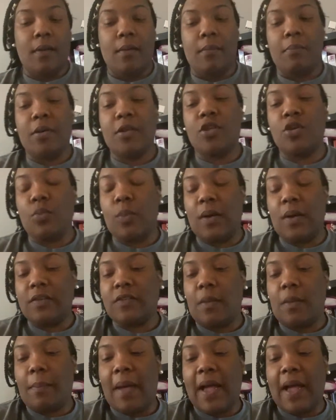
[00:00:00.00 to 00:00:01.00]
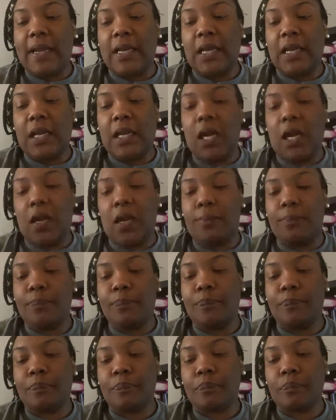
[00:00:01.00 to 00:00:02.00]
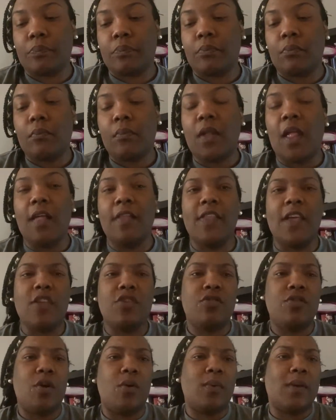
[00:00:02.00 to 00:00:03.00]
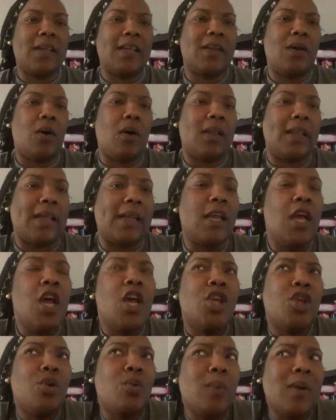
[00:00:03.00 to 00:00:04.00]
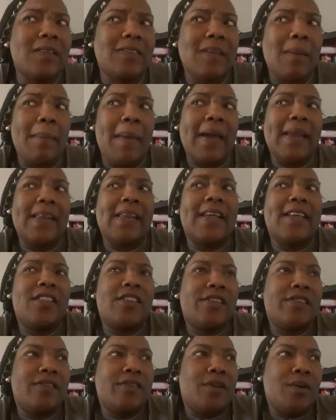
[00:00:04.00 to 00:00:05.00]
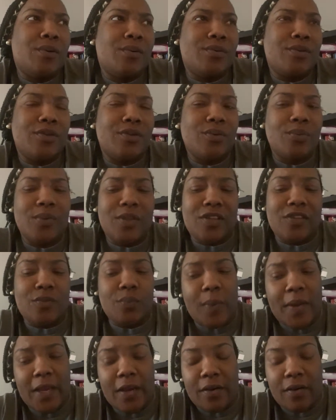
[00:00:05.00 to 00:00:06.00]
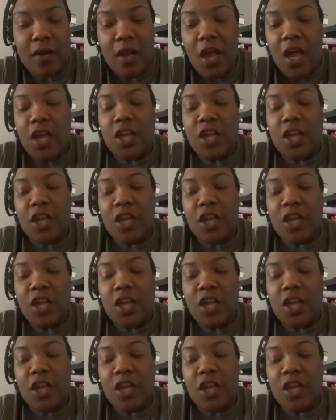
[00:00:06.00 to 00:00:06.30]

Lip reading: But you want somebody that you don't get all that. You want somebody that just knows you, which is weird.